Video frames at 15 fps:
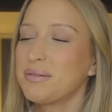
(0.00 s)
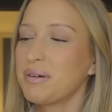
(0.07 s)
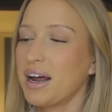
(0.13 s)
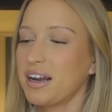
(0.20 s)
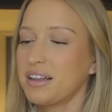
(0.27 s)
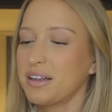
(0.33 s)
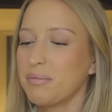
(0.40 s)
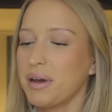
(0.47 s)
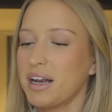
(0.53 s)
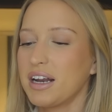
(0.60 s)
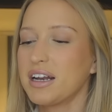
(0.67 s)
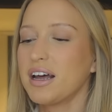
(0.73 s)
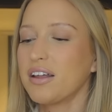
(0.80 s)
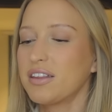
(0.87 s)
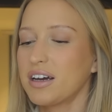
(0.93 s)
up getting them in
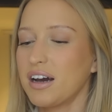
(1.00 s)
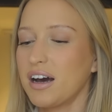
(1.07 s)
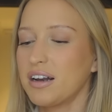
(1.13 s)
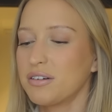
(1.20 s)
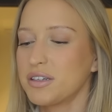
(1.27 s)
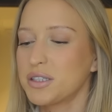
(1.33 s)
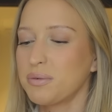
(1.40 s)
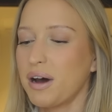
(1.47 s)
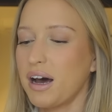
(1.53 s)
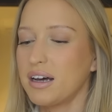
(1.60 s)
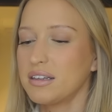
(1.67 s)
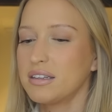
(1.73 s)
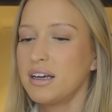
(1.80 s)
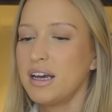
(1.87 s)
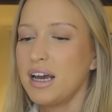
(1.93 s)
another color as
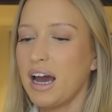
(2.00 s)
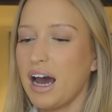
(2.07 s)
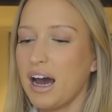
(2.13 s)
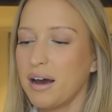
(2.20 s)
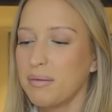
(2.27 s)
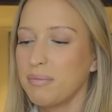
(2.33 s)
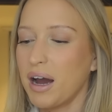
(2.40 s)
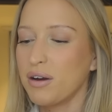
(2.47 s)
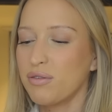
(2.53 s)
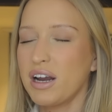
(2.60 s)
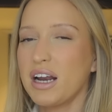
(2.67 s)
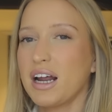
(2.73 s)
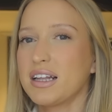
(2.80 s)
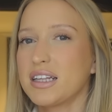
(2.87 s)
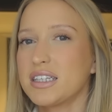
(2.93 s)
well. I
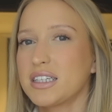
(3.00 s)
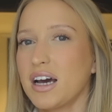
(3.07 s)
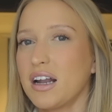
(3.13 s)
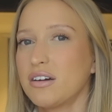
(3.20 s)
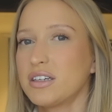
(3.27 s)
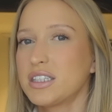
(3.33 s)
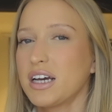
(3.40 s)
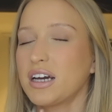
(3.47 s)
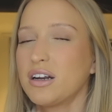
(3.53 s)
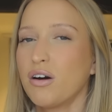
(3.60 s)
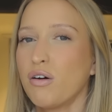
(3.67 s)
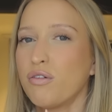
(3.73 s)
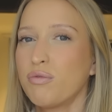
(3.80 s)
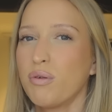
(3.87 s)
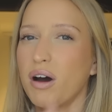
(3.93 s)
really like this color. It's like an
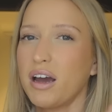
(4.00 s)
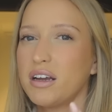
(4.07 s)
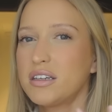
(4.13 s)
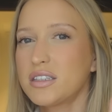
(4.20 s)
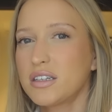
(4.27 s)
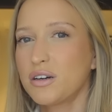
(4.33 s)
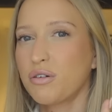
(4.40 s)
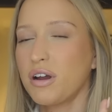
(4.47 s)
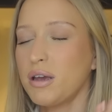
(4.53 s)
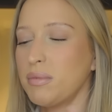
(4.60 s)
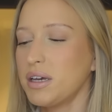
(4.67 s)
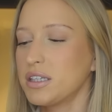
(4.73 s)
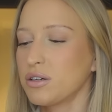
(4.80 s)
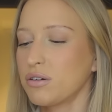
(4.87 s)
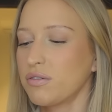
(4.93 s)
off-white
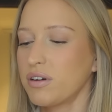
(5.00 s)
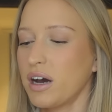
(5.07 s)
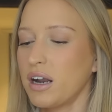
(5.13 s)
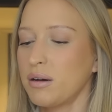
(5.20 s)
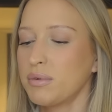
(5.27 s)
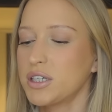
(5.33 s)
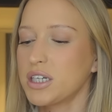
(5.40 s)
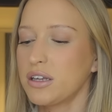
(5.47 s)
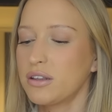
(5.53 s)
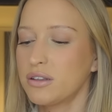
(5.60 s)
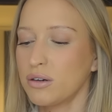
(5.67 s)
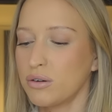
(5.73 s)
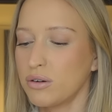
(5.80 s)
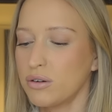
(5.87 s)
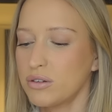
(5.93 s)
creamy sort of color, which I
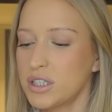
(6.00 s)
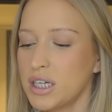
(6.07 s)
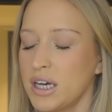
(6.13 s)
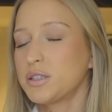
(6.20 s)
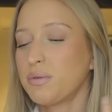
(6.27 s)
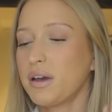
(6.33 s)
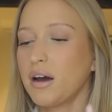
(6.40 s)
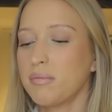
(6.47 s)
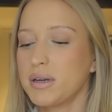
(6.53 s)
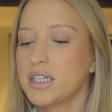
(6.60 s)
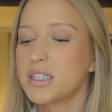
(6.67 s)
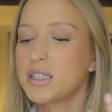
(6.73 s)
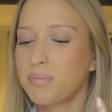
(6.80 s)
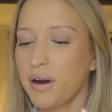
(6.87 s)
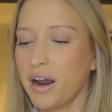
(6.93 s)
thought as we come
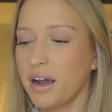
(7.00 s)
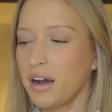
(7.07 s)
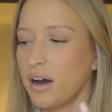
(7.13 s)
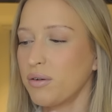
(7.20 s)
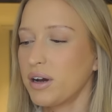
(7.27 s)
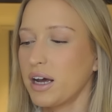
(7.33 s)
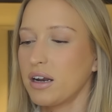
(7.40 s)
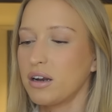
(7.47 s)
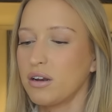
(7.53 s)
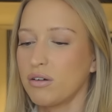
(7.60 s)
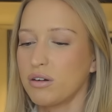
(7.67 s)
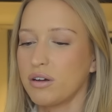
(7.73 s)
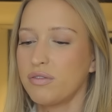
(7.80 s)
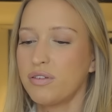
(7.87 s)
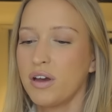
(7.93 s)
into spring I will get a
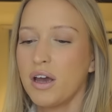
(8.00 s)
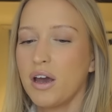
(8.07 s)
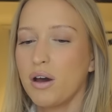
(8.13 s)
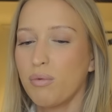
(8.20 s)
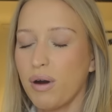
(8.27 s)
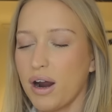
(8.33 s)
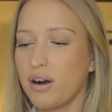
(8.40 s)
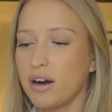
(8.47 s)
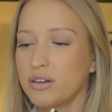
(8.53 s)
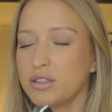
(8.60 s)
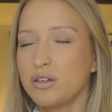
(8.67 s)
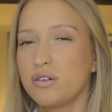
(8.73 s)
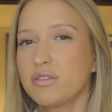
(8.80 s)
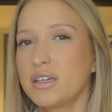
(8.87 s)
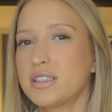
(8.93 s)
lot of wear out
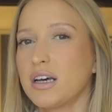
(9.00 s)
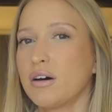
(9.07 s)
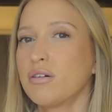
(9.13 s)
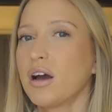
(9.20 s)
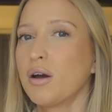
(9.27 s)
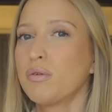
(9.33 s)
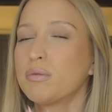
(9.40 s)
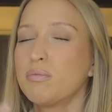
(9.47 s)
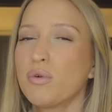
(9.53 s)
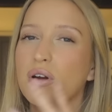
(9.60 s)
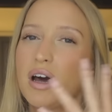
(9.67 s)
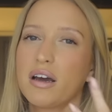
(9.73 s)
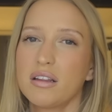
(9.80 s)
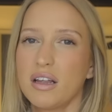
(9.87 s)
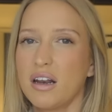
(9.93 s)
of, because I'll go with more
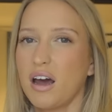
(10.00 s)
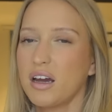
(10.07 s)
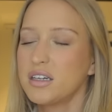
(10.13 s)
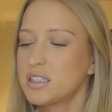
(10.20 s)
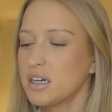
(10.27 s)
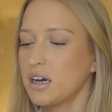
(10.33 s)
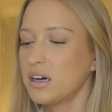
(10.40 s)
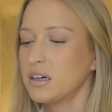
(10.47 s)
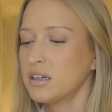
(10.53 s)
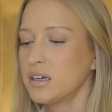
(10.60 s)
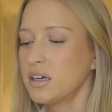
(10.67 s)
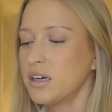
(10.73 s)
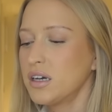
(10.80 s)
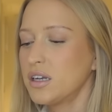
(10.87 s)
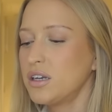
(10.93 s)
like the lighter
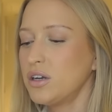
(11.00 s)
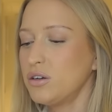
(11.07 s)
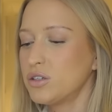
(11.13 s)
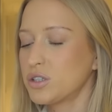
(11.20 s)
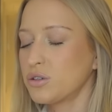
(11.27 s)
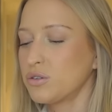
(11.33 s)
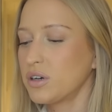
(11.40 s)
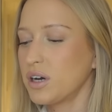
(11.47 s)
neutral